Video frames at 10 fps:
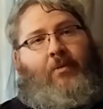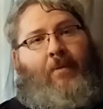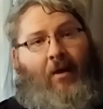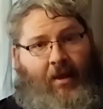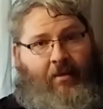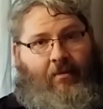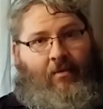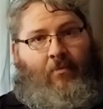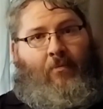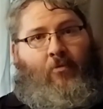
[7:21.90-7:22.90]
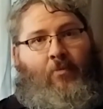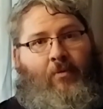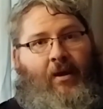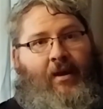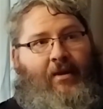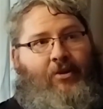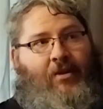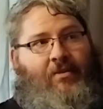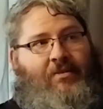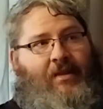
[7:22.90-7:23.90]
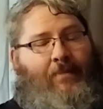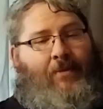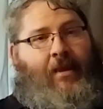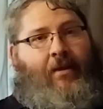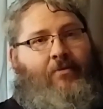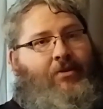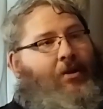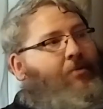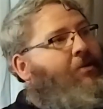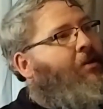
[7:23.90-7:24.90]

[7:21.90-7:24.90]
be about it. And then we'll be ready to actually get this thing up in the air. So,